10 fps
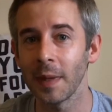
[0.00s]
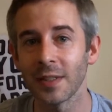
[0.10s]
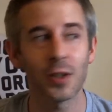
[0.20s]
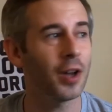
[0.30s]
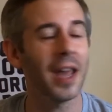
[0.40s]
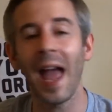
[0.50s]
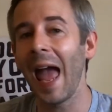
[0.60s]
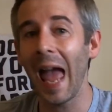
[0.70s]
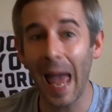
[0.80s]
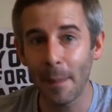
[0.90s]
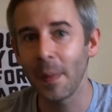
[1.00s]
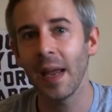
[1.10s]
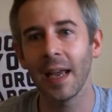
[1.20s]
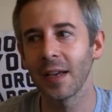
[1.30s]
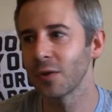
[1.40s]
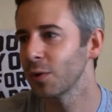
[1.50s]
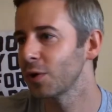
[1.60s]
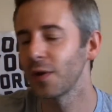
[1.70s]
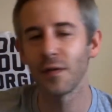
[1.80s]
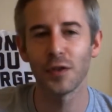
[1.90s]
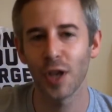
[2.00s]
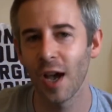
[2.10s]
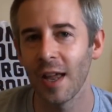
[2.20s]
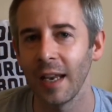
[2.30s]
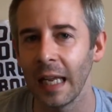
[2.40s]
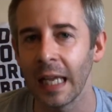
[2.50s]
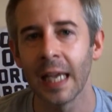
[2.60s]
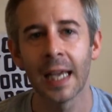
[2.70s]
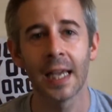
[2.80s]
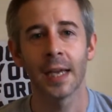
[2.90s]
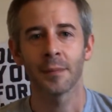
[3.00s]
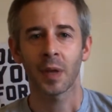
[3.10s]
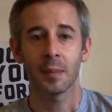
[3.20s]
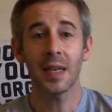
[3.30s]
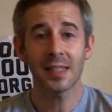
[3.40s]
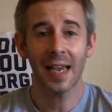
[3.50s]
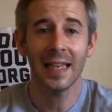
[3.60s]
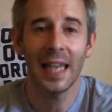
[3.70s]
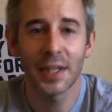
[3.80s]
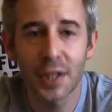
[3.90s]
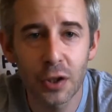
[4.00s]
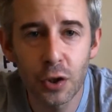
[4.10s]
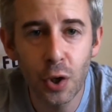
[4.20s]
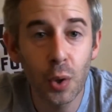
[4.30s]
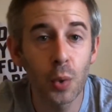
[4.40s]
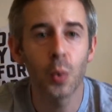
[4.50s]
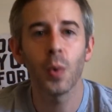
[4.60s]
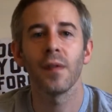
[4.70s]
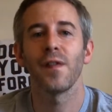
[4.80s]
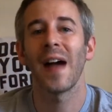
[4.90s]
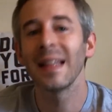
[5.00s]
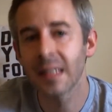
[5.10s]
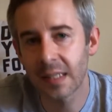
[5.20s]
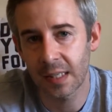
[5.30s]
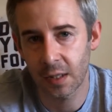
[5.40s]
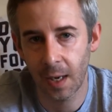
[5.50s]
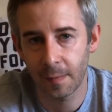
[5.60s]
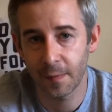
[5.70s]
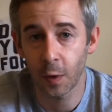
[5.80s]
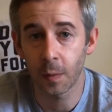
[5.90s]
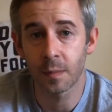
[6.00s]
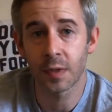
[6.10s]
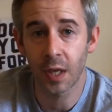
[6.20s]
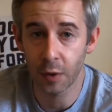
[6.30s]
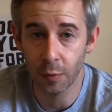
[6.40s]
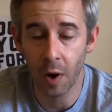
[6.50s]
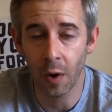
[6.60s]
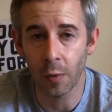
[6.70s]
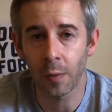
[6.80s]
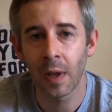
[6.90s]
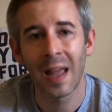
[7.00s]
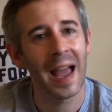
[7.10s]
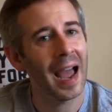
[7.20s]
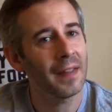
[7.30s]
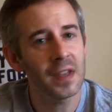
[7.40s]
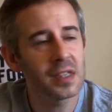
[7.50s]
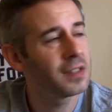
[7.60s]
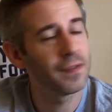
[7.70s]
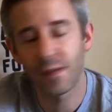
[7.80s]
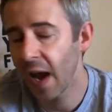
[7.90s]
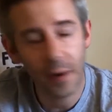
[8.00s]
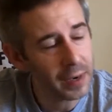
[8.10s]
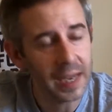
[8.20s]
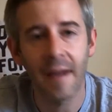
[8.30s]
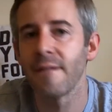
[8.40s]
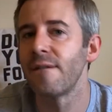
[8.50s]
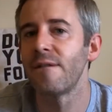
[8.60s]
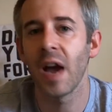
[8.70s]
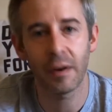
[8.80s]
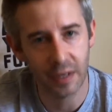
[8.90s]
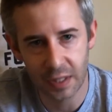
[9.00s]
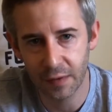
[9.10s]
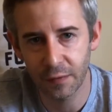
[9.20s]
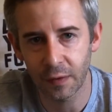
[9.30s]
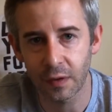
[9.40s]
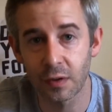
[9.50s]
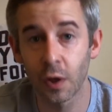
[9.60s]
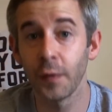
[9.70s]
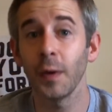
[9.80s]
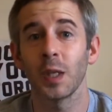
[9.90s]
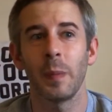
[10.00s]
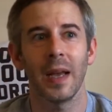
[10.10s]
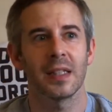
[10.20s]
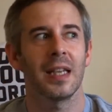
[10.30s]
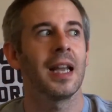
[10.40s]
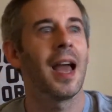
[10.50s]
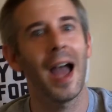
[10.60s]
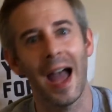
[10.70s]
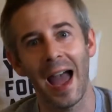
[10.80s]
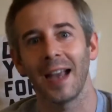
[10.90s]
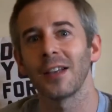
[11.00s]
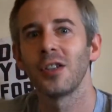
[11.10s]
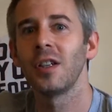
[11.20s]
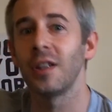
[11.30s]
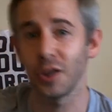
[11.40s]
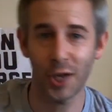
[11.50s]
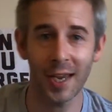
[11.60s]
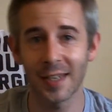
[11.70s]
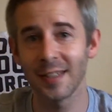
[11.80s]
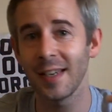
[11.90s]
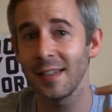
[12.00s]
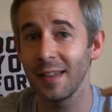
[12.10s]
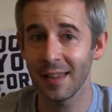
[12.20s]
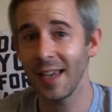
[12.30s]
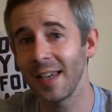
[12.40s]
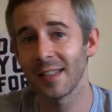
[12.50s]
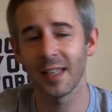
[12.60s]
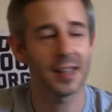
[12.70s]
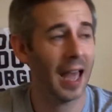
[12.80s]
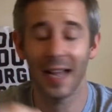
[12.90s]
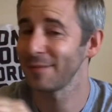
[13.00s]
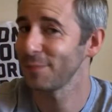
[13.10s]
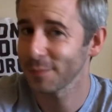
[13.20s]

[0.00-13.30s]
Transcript: It's not an epic sort of journey. Miyazaki had done two fantasy type films in a row, and this is very, very different. So if you're expecting action and chases and this and that,